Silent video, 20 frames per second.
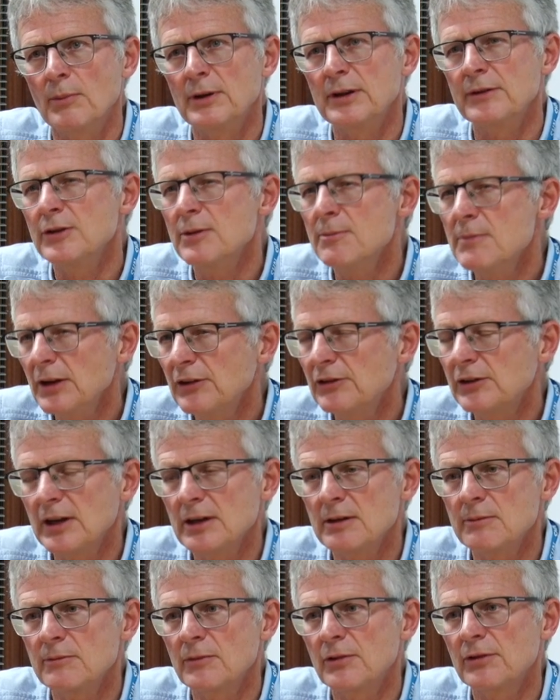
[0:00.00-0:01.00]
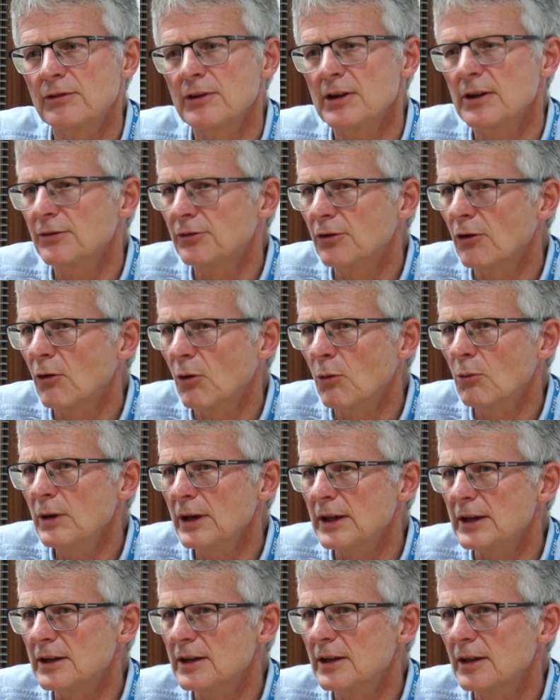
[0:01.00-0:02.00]
But if you're missing three or four a
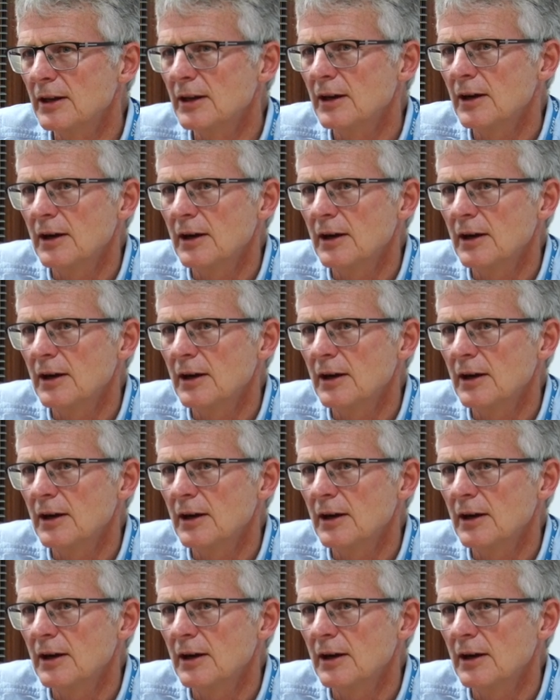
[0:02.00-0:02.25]
week,